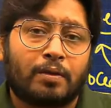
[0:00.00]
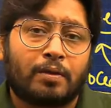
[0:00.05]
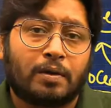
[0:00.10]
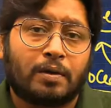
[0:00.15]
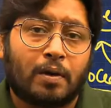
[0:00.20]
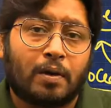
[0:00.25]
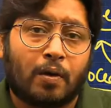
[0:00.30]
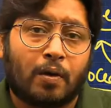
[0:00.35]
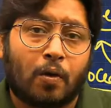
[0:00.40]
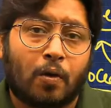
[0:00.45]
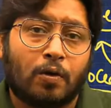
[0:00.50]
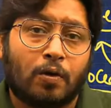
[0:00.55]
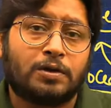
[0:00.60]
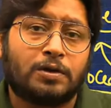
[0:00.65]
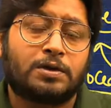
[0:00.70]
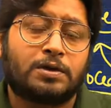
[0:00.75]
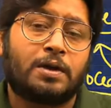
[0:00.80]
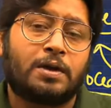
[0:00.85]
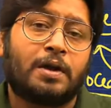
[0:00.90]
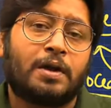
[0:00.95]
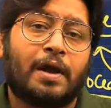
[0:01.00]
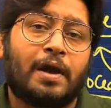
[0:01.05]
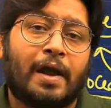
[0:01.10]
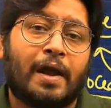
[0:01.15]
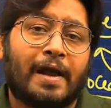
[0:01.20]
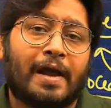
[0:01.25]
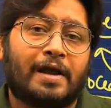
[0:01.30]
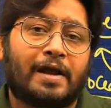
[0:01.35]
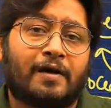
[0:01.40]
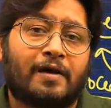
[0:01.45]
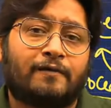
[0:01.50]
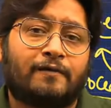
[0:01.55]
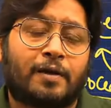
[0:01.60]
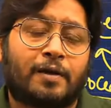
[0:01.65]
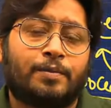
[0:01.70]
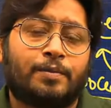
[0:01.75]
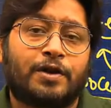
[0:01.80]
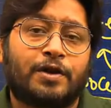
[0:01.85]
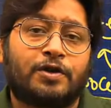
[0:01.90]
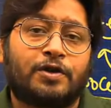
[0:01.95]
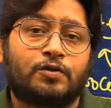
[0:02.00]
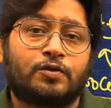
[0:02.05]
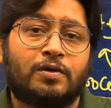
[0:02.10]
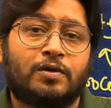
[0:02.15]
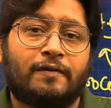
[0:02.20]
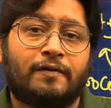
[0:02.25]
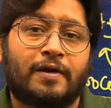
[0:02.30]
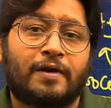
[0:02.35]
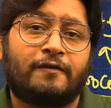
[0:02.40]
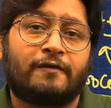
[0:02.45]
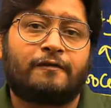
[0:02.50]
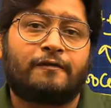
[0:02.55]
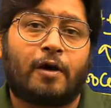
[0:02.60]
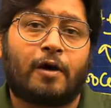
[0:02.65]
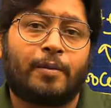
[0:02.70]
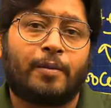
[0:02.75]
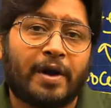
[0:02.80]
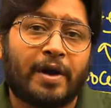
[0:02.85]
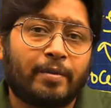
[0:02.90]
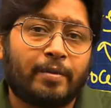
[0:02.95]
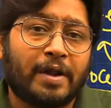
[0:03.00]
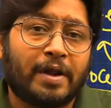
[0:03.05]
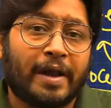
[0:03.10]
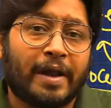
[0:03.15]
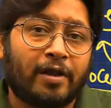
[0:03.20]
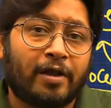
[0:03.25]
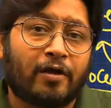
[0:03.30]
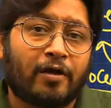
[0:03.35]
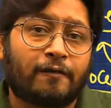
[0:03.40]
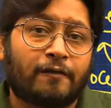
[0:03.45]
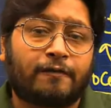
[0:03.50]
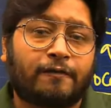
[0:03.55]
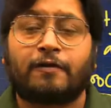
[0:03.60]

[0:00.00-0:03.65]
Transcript: honed and developed into a very formidable area of,